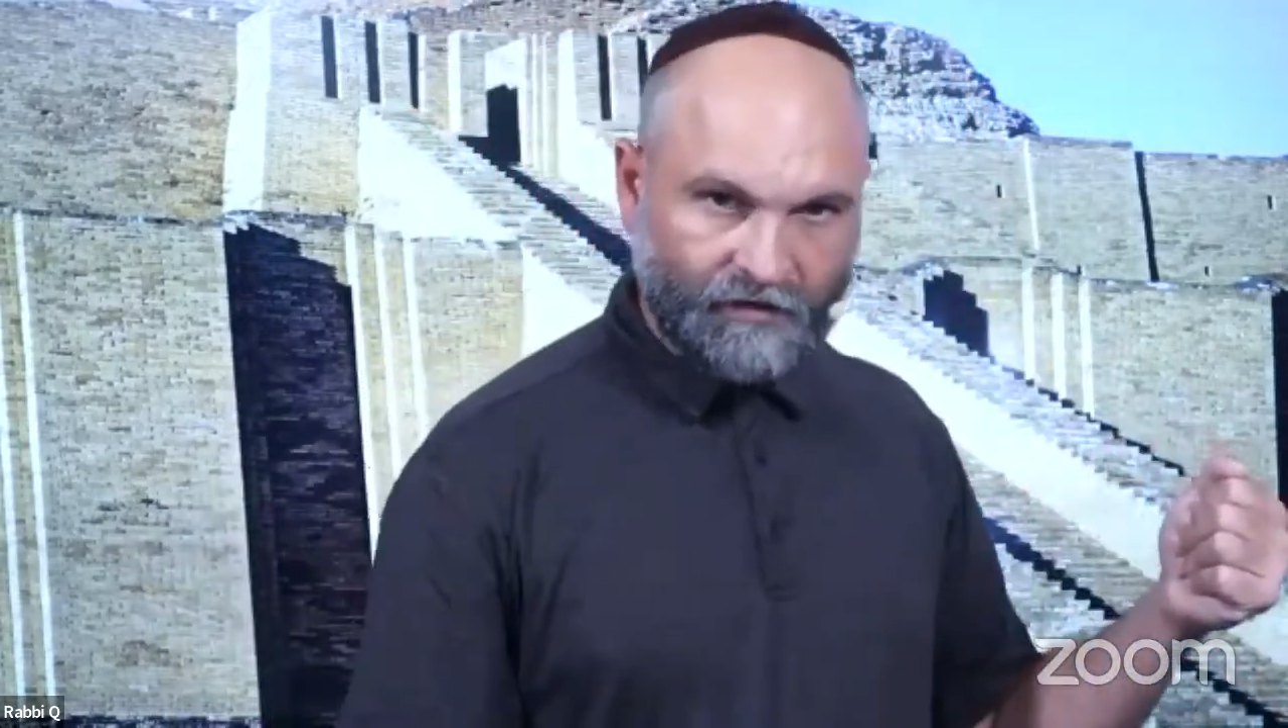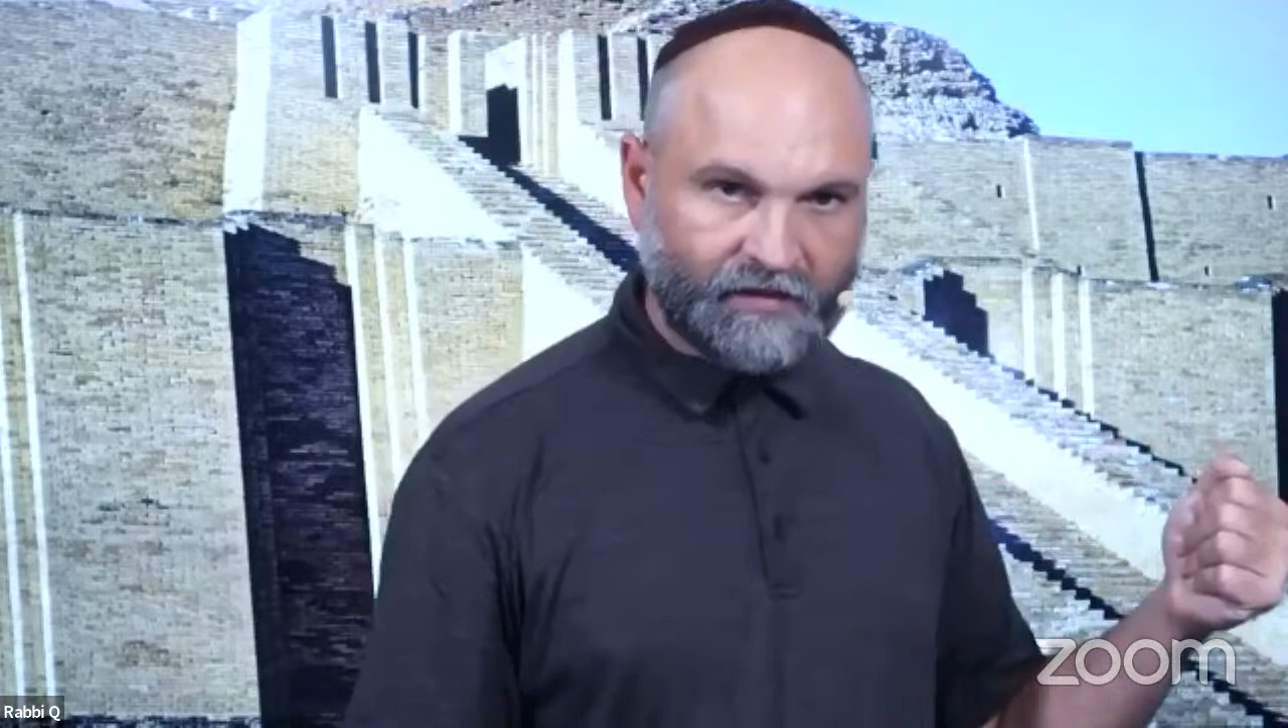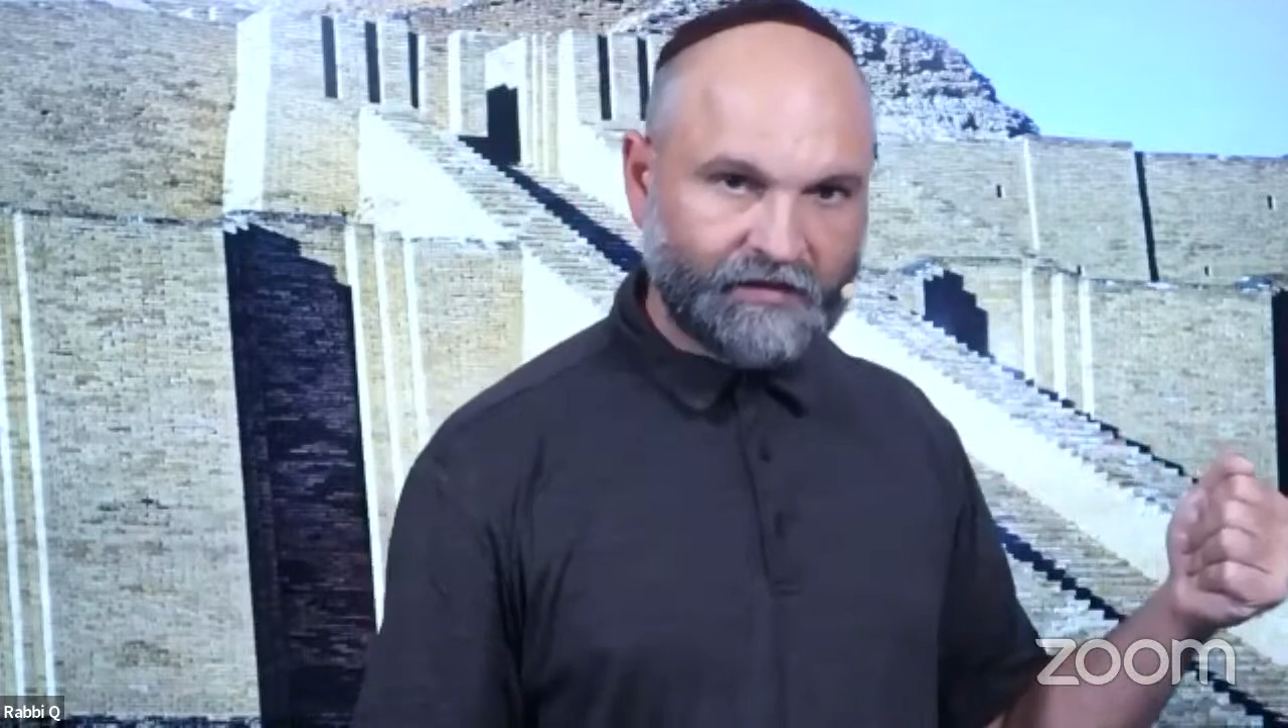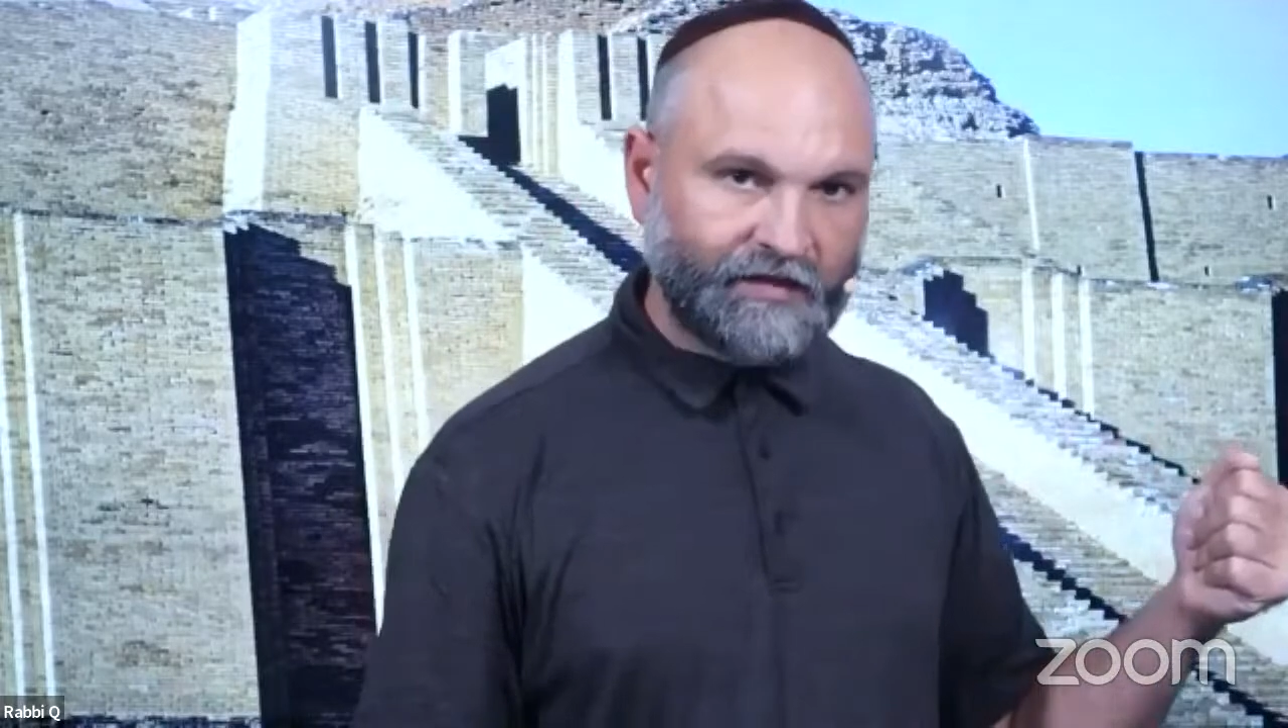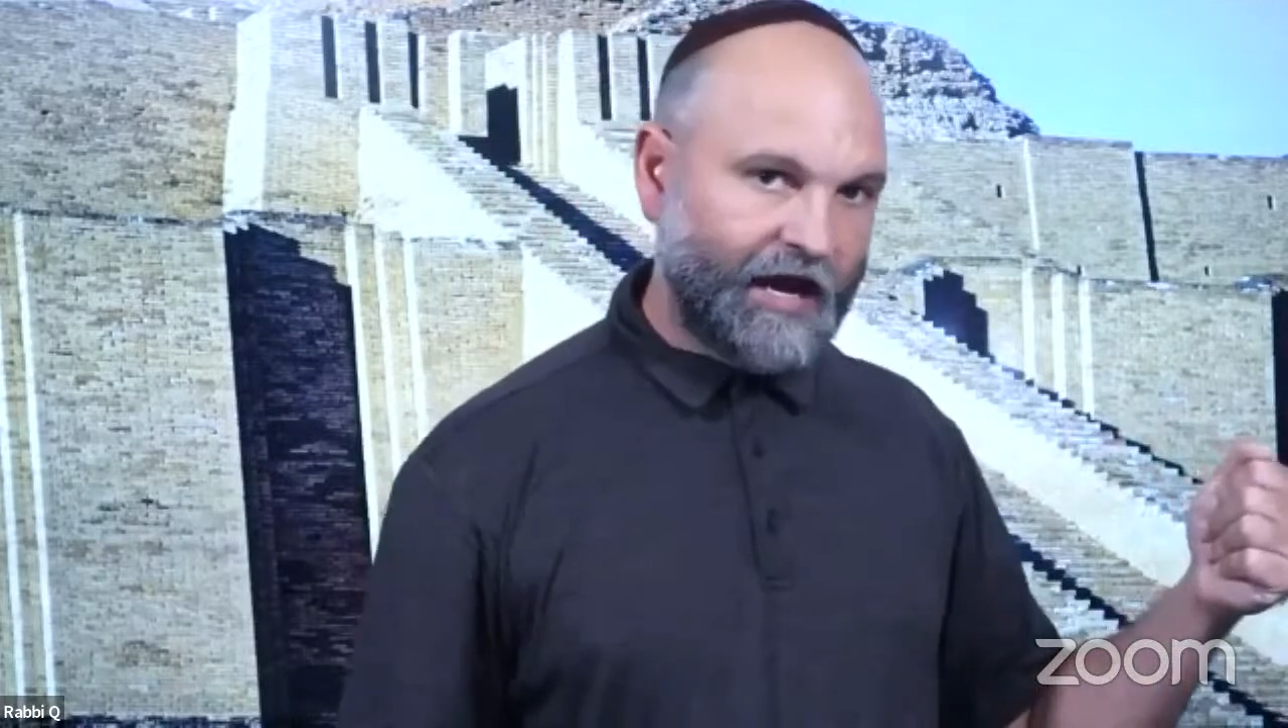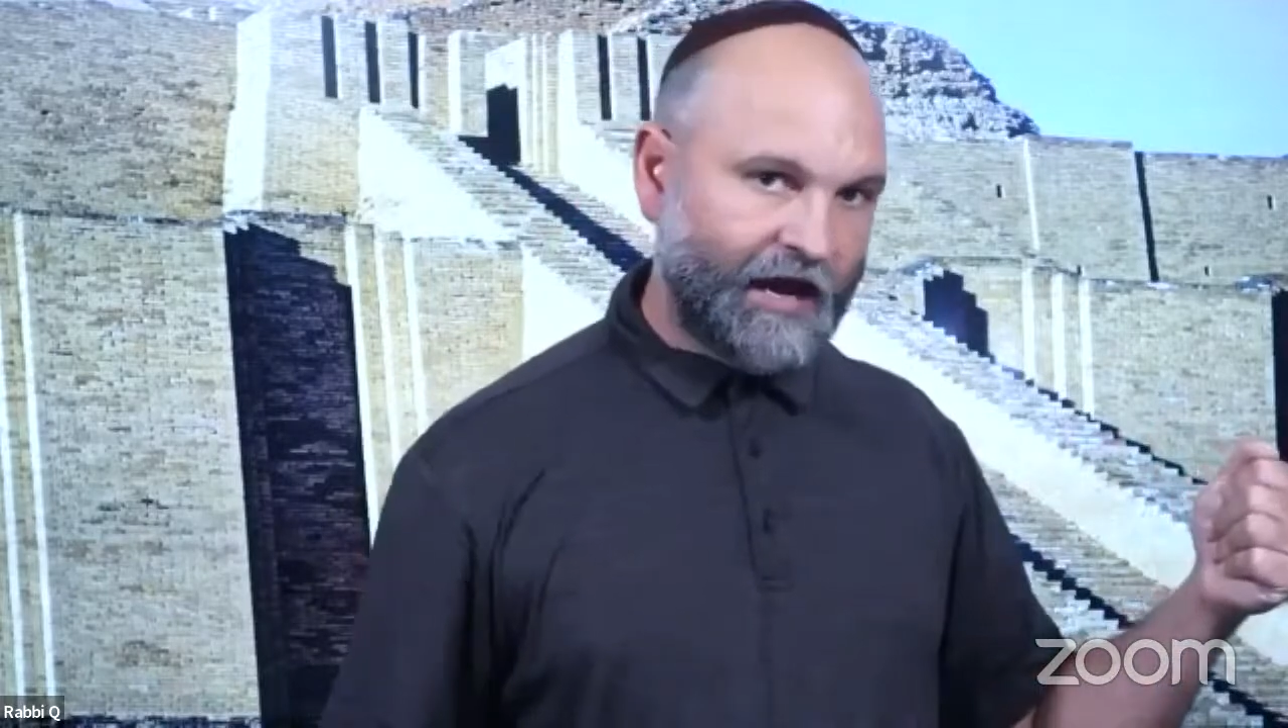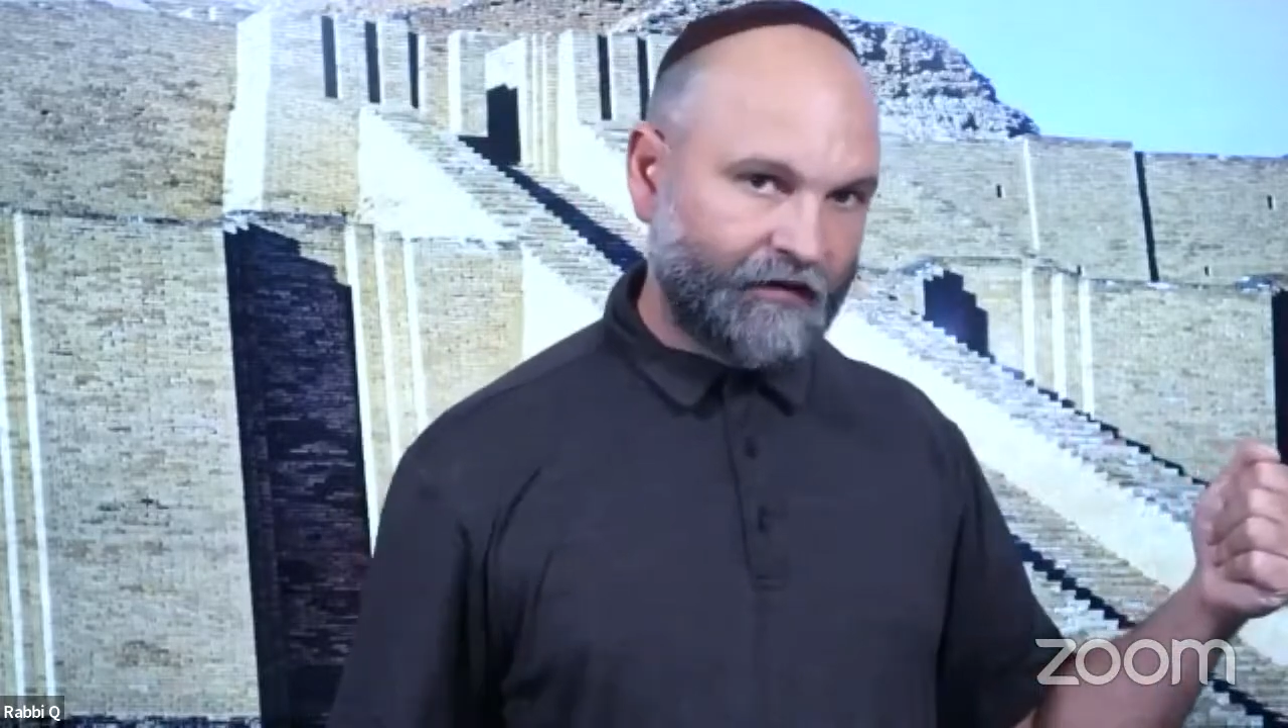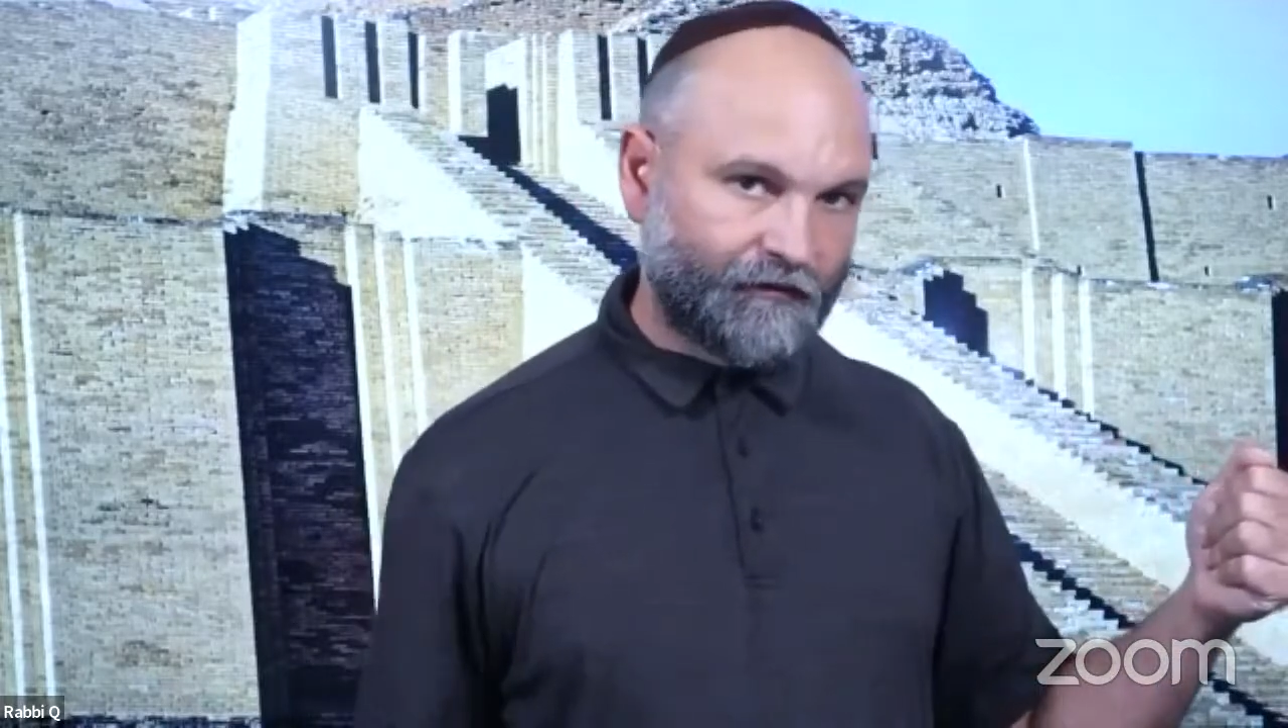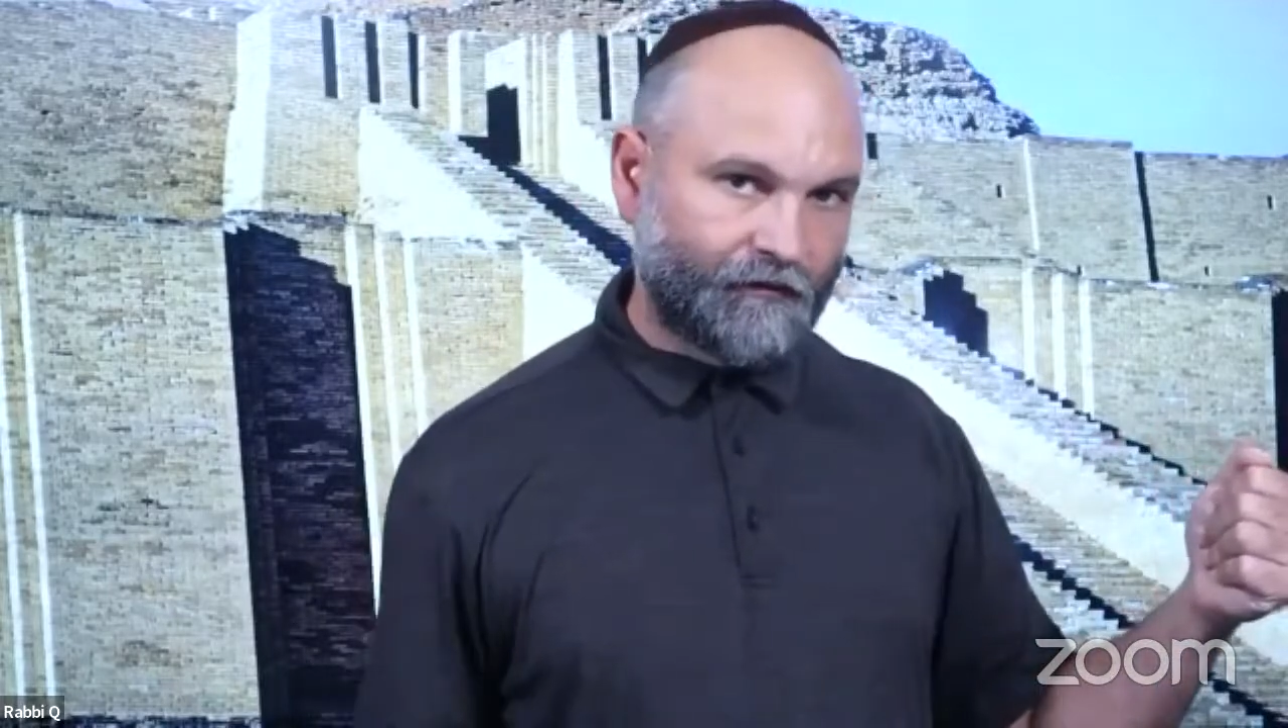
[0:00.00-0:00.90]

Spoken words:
staff